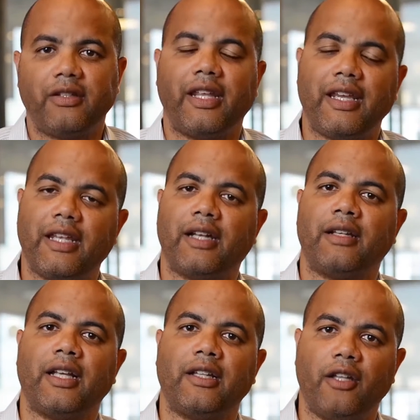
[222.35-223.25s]
so they can get
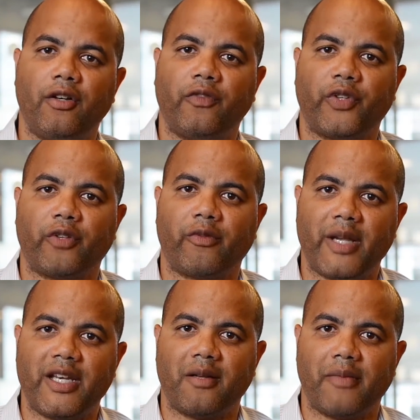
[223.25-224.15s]
a loan for the
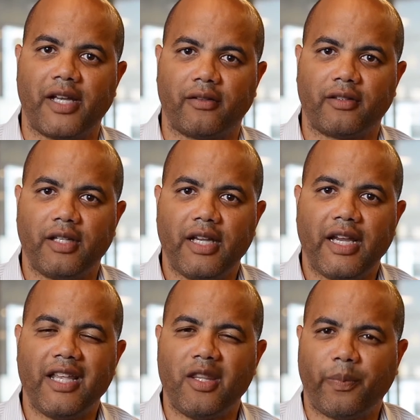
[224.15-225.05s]
remaining amount.
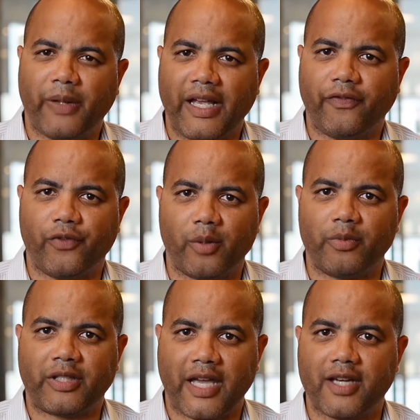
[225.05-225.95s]
And the
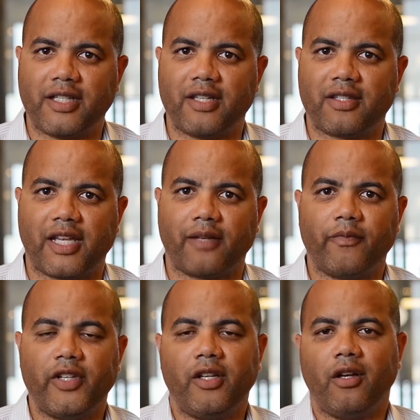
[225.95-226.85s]
platform kind of does that.
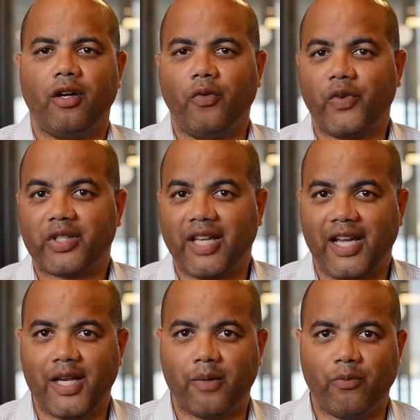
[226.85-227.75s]
Over
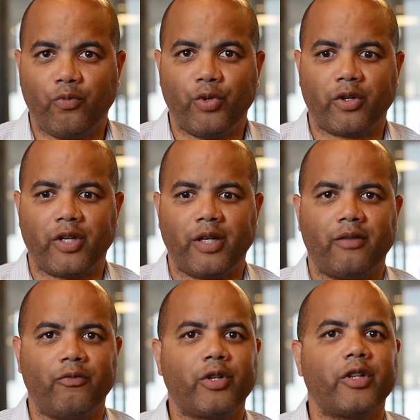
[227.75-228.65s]
time, we're
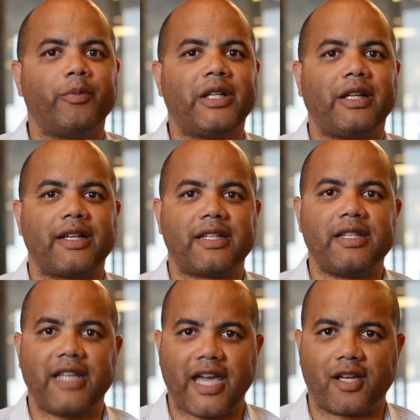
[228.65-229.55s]
going to be
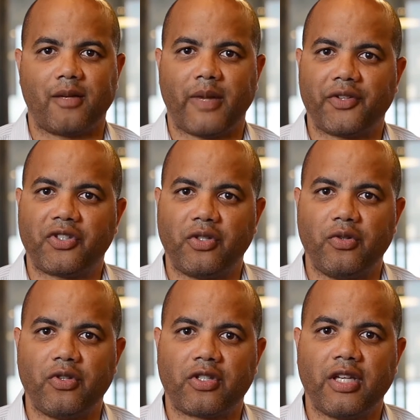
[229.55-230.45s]
collecting data about
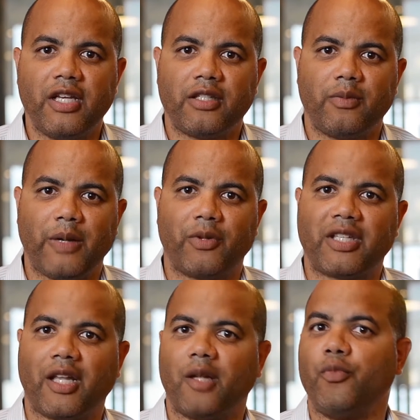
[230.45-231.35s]
students to be able
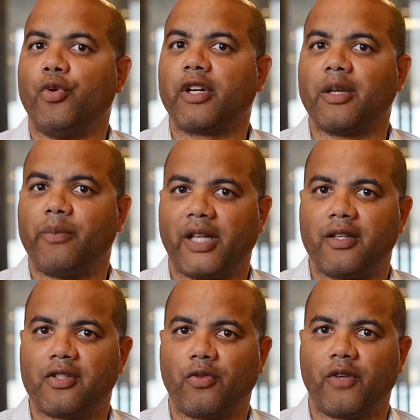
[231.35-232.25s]
to tell a more
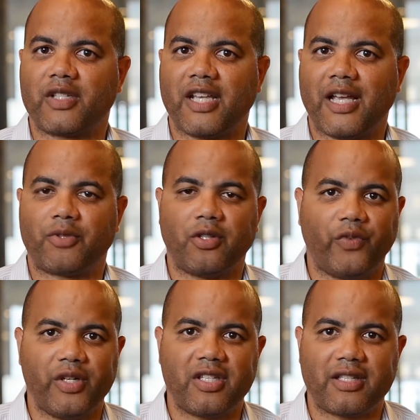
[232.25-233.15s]
compelling story over time. So
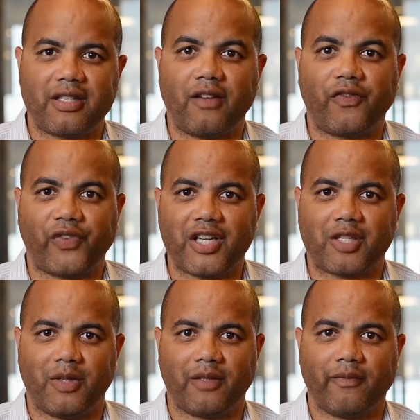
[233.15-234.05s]
for instance, as a
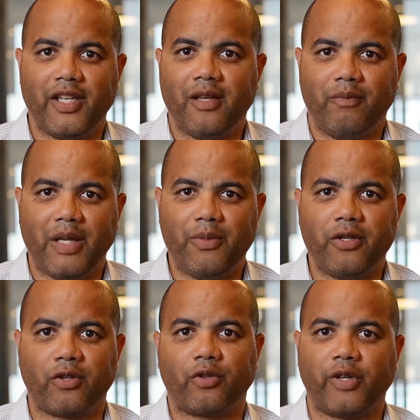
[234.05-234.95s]
freshman, maybe
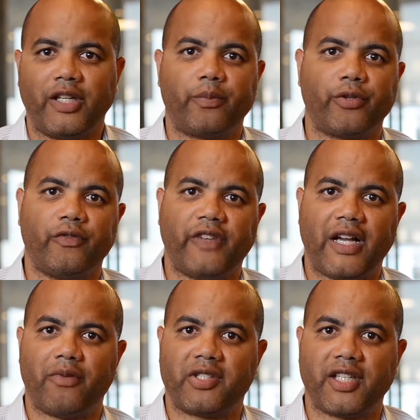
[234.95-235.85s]
your credit
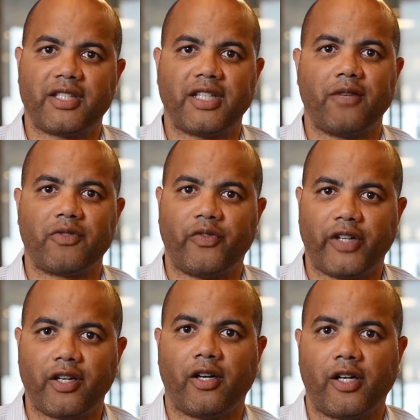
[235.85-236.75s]
profile was such that it was
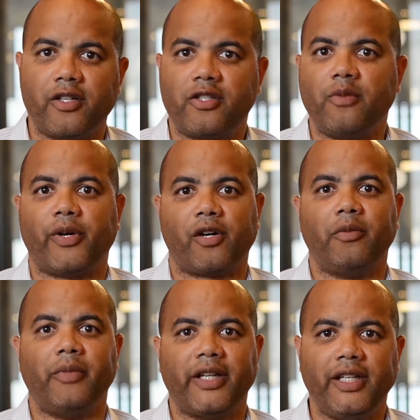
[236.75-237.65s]
very hard to
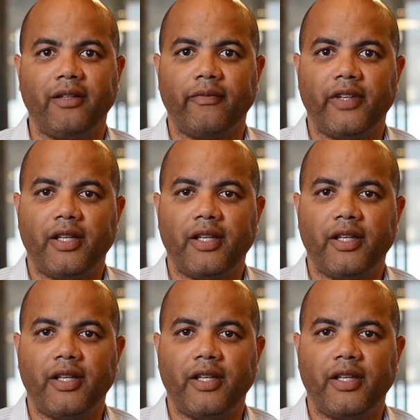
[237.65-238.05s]
borrow money.